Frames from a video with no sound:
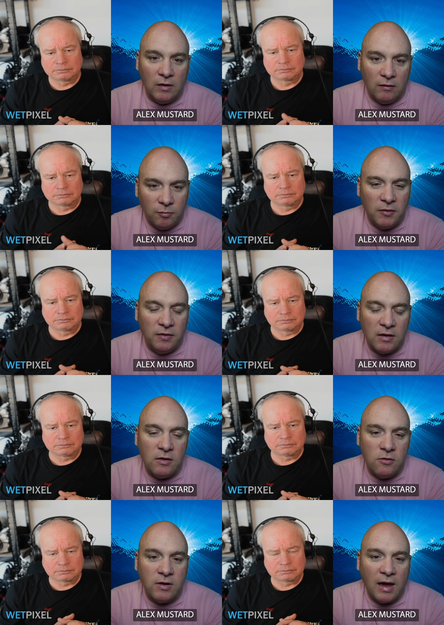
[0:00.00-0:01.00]
Speaker 1: But
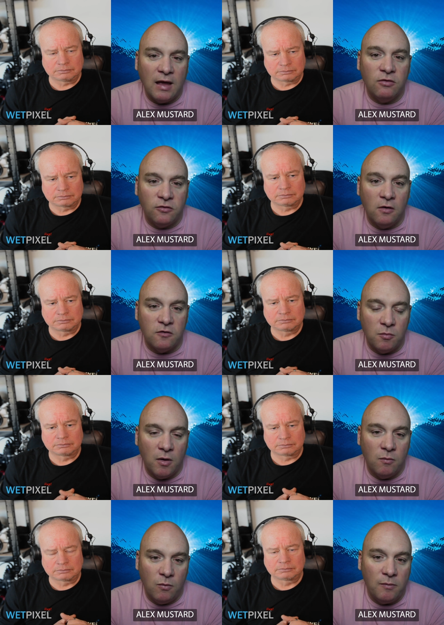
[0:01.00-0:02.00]
you can search my
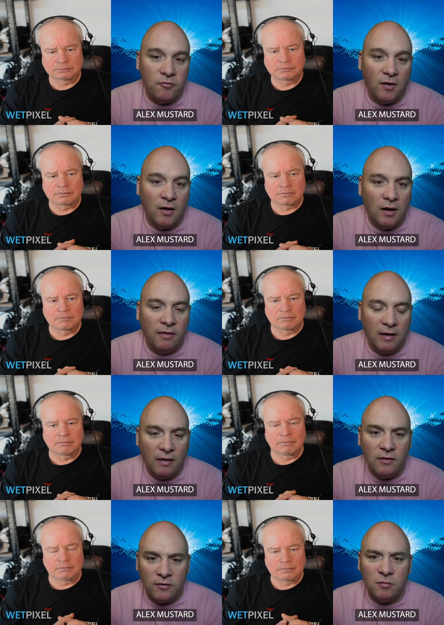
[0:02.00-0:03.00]
website like that, and
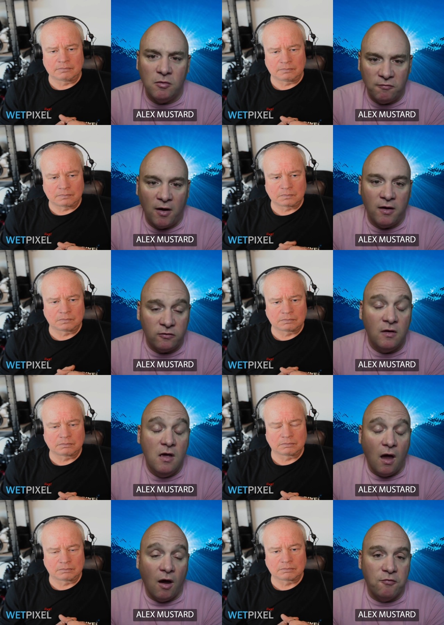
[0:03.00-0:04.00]
there's some advice
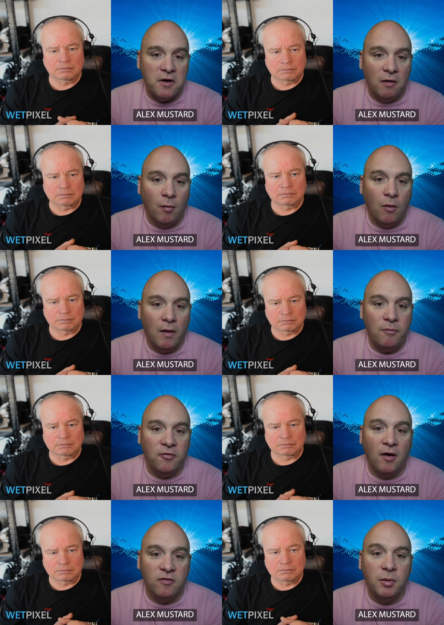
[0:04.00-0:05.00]
I've written on my
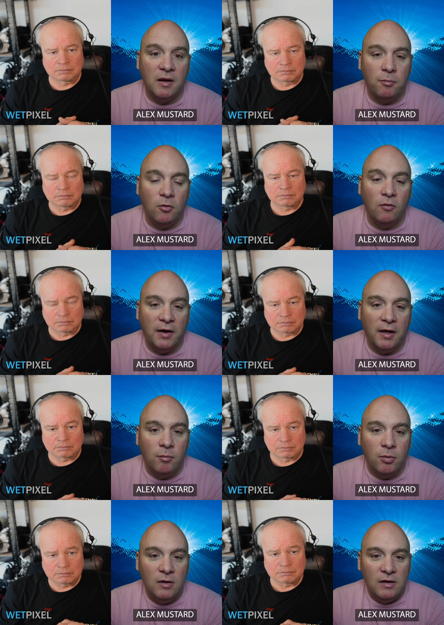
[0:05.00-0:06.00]
website to be able to pull that up.
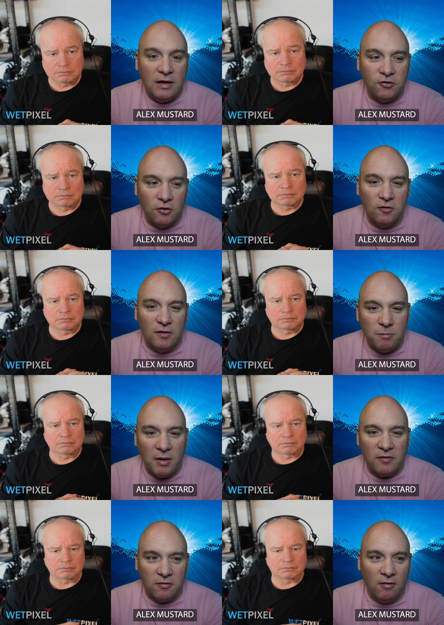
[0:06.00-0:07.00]
It's usually
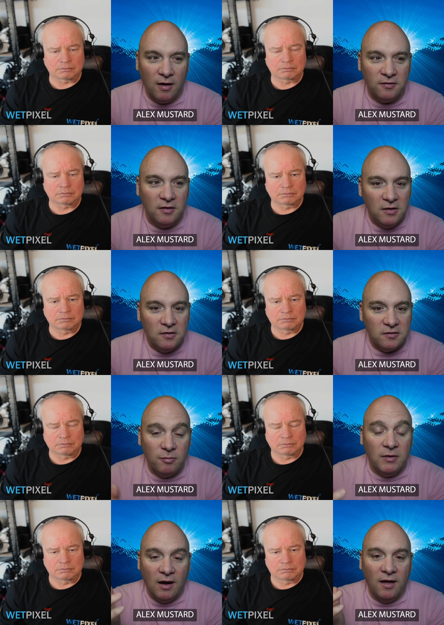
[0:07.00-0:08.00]
best to write
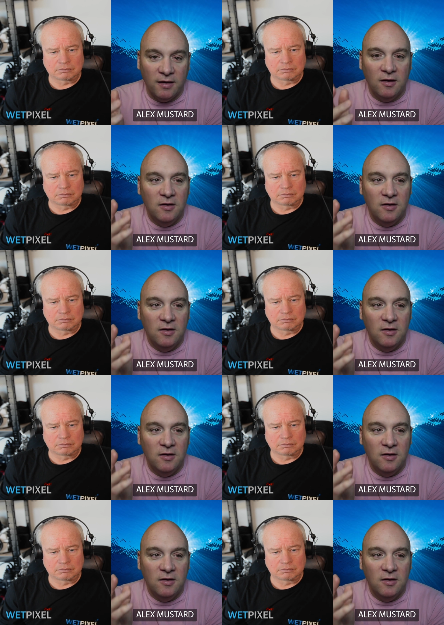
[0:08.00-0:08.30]
something like